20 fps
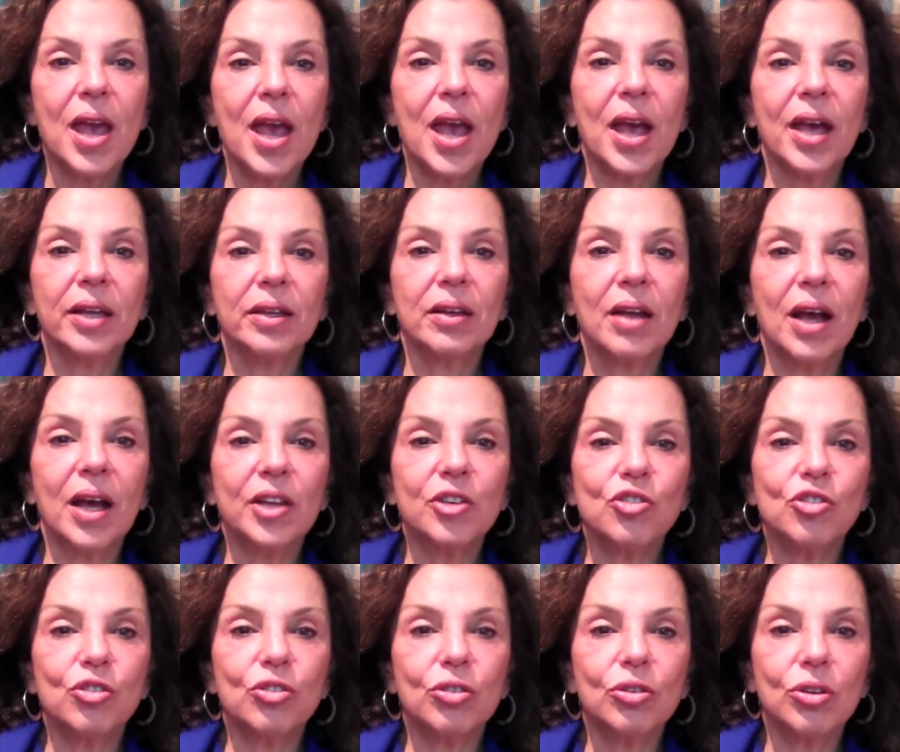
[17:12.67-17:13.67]
And
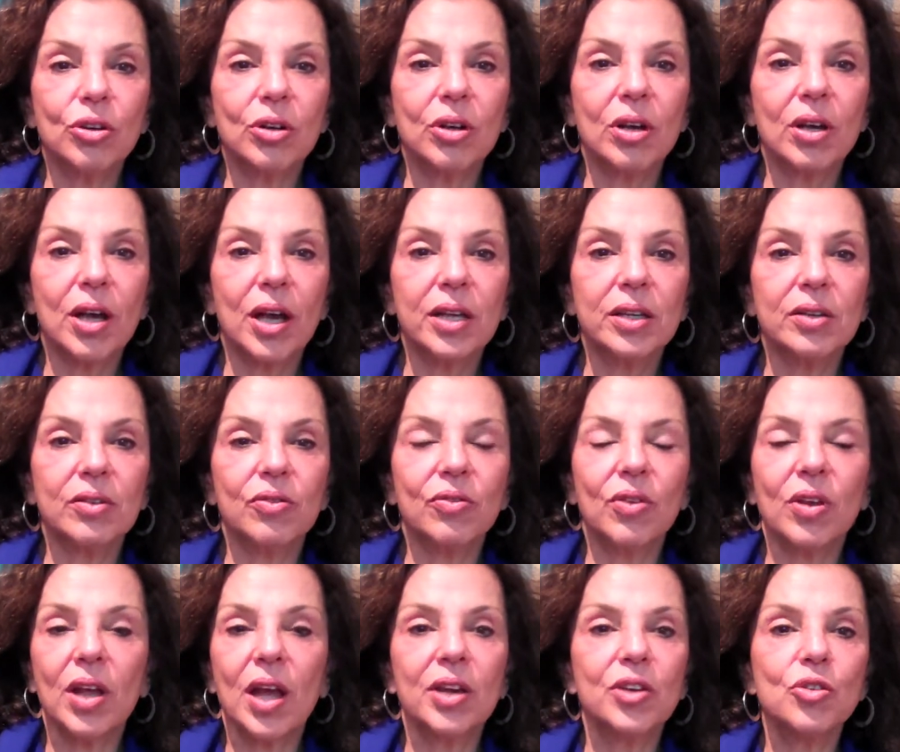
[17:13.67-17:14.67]

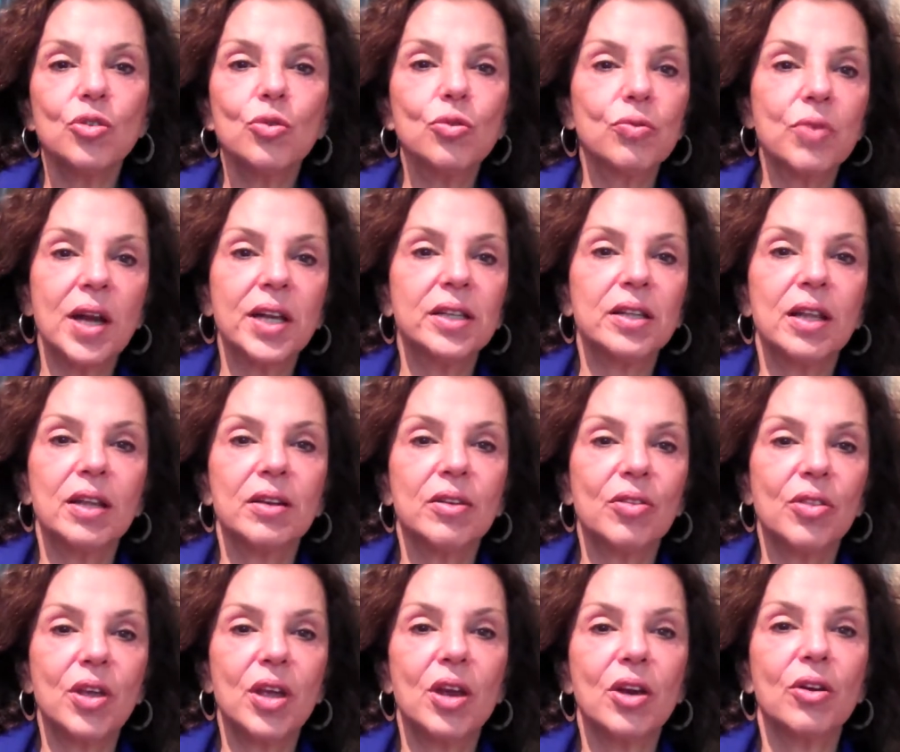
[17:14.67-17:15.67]
I knew right then and
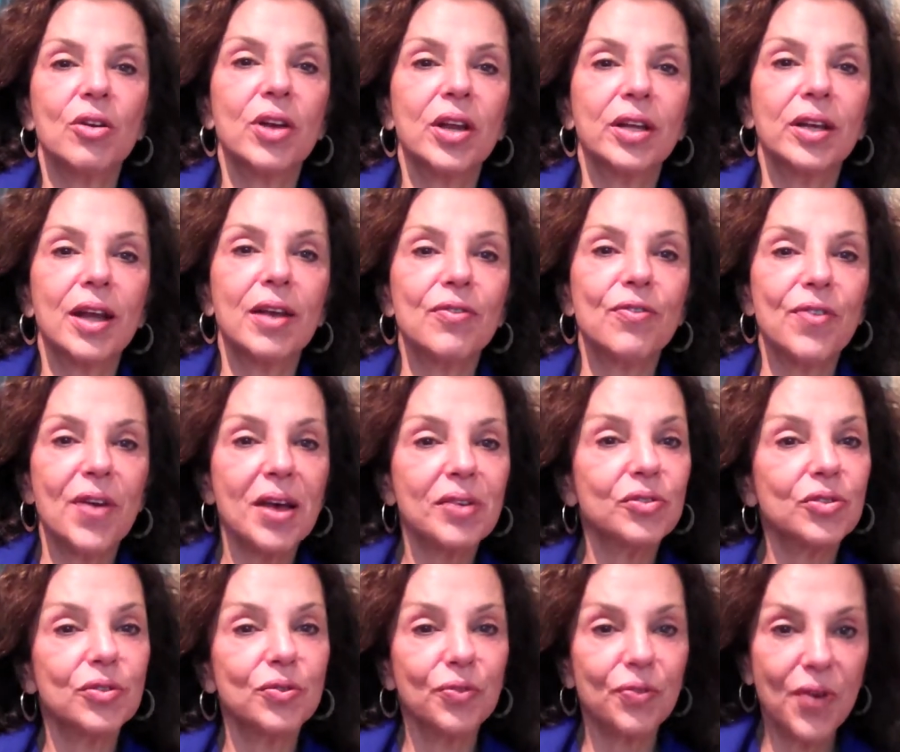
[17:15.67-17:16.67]
there, and I
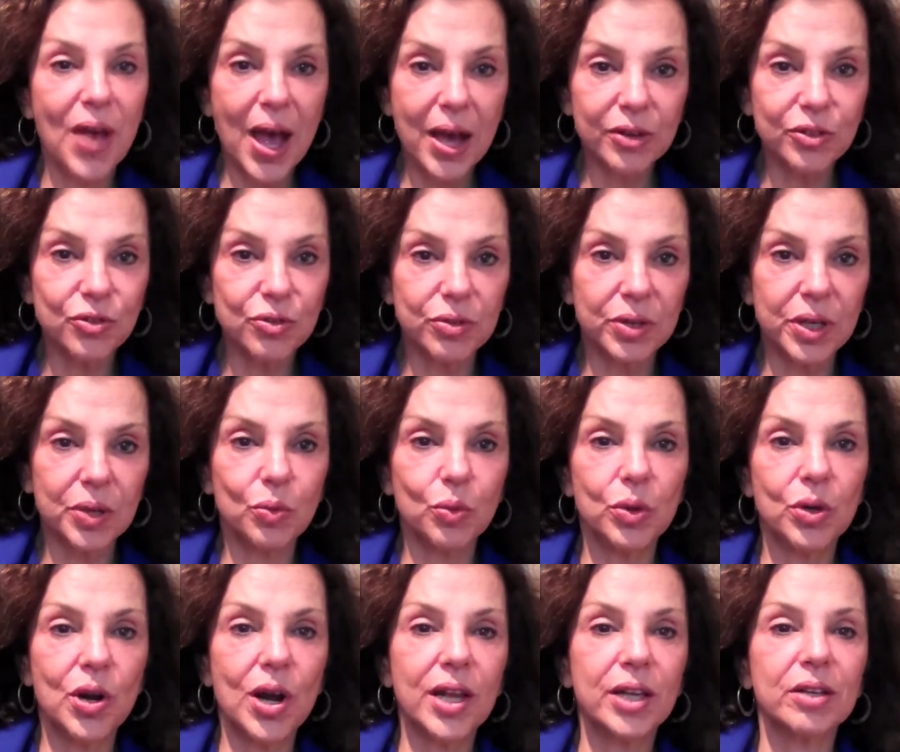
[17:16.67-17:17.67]
found a factory
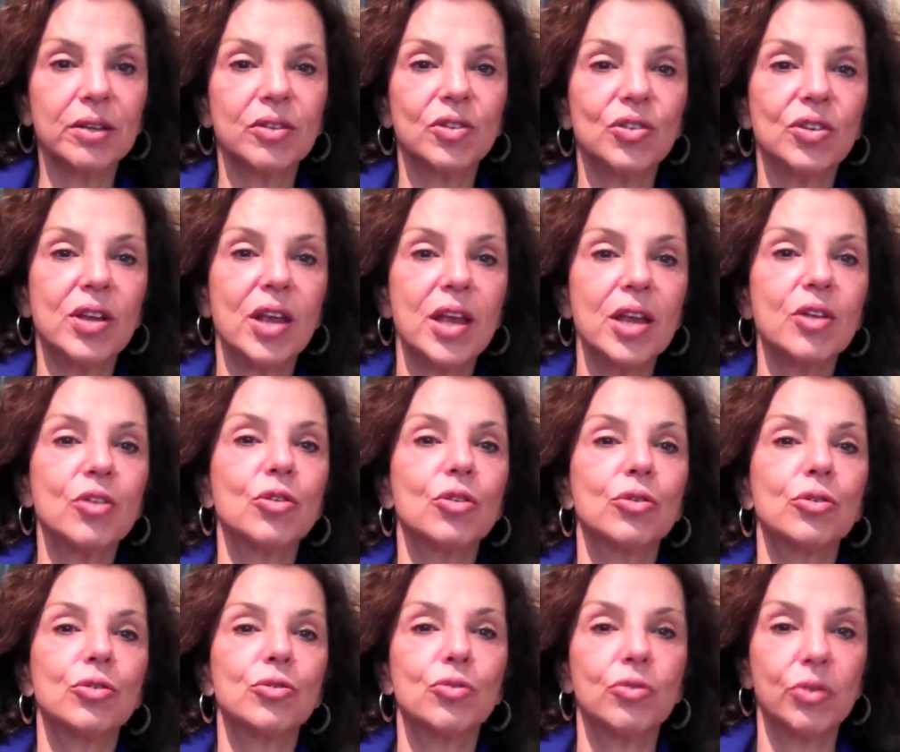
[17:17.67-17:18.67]
where I could take
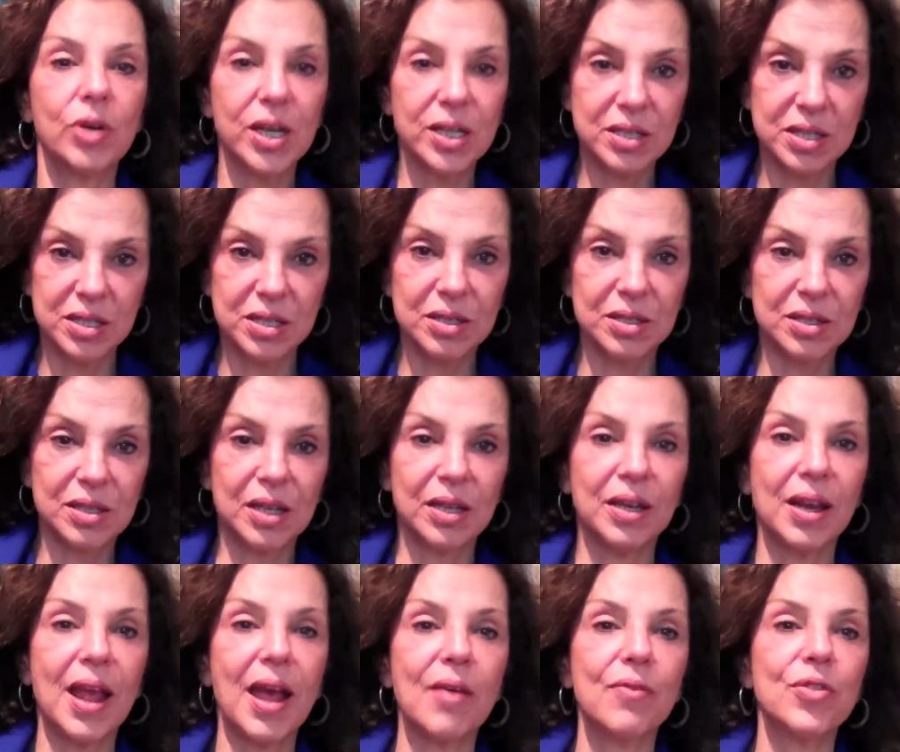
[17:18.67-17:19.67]
her dresses
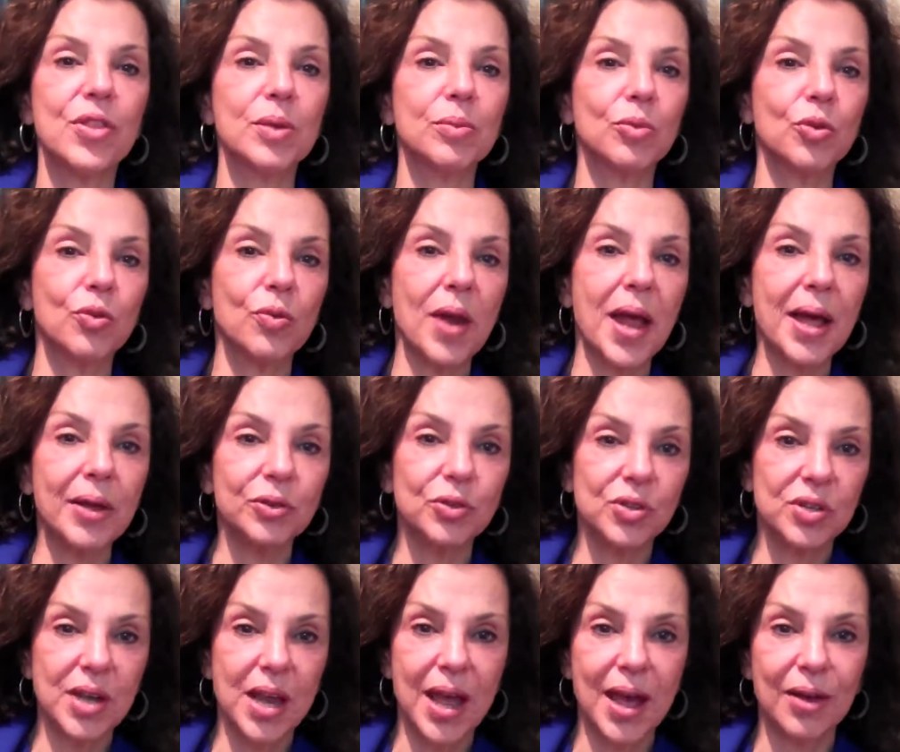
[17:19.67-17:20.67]
and have them ground
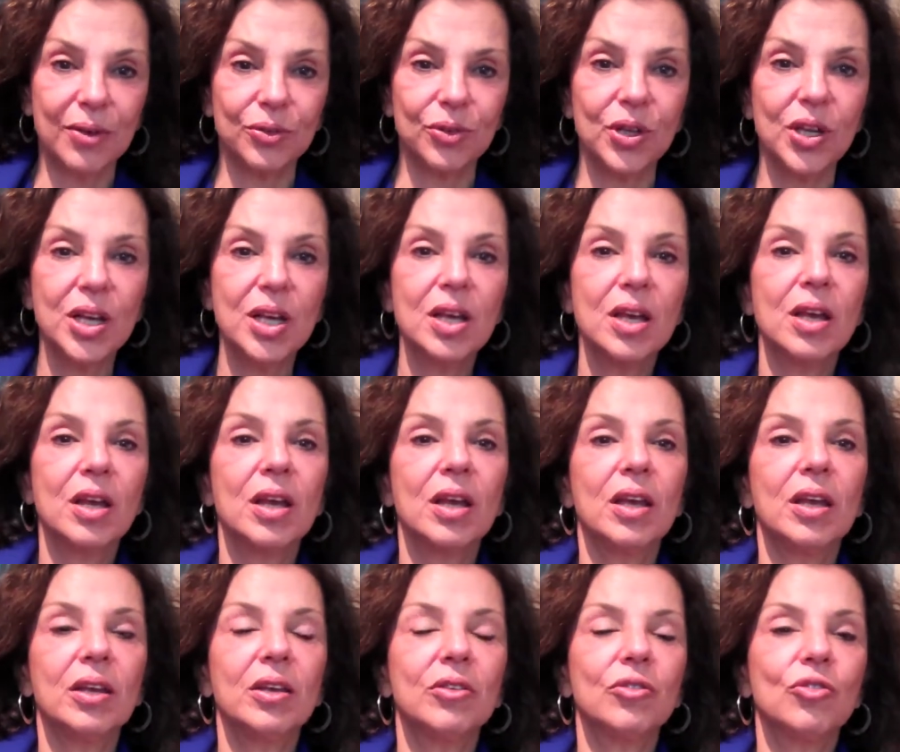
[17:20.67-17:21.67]
down
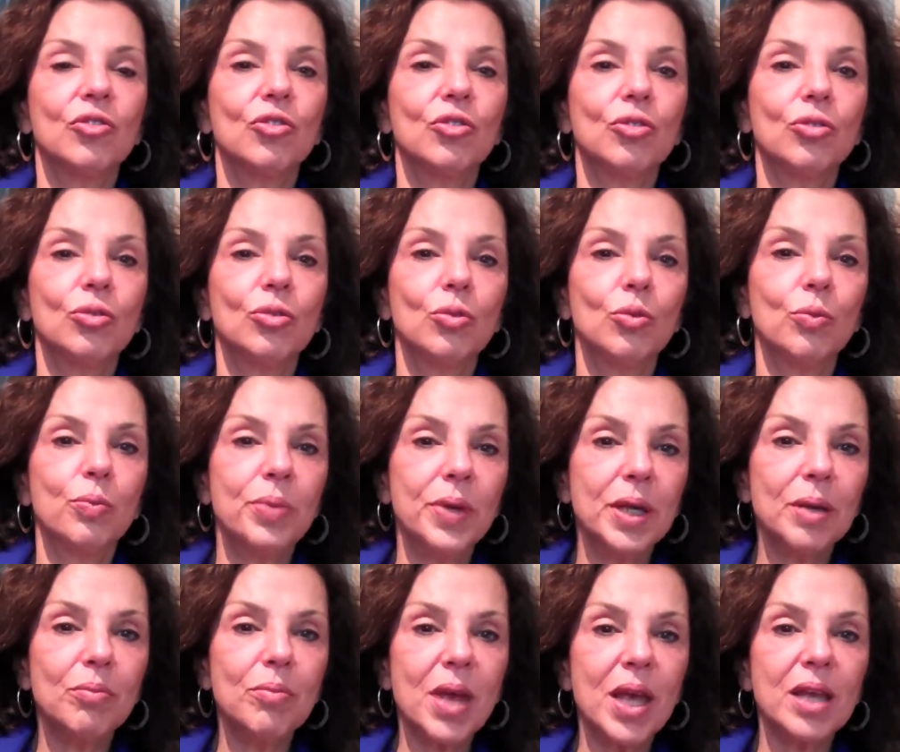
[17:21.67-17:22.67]
into
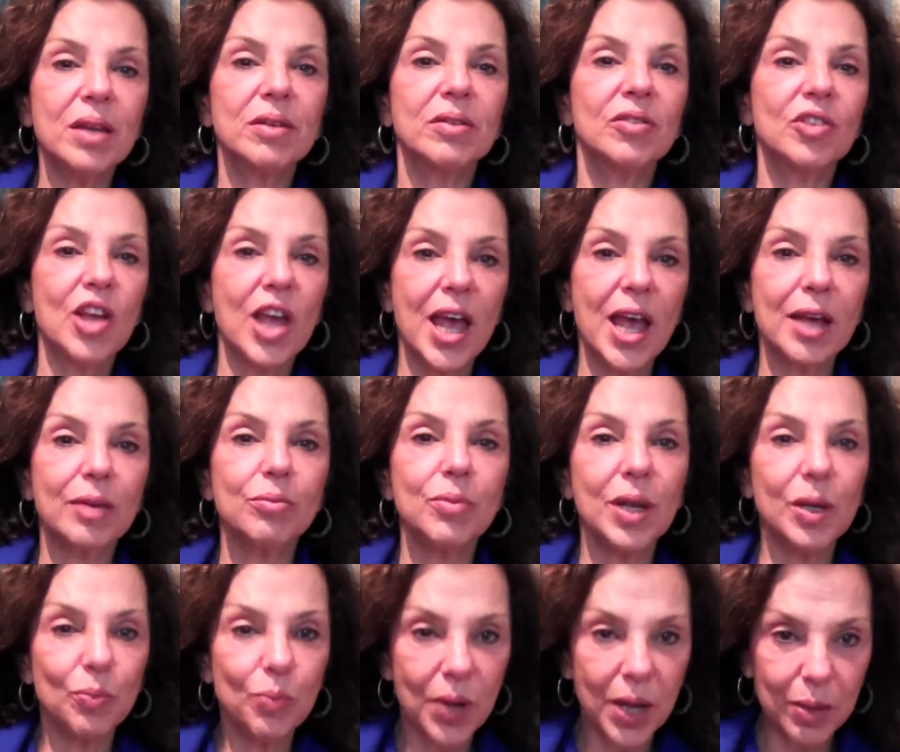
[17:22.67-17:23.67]
being made into
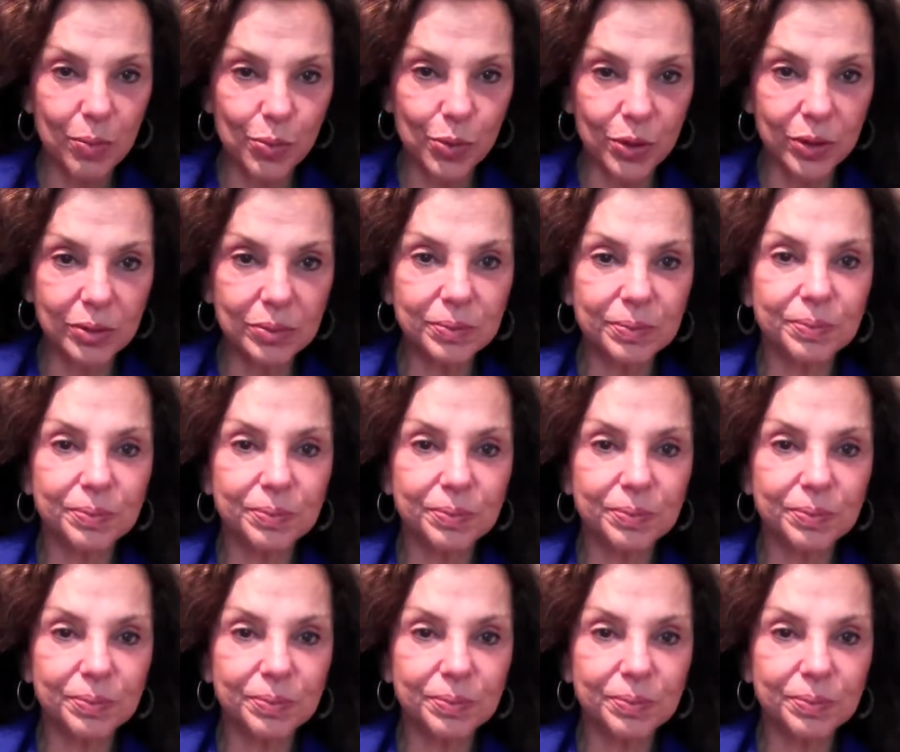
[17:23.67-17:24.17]
handmade paper.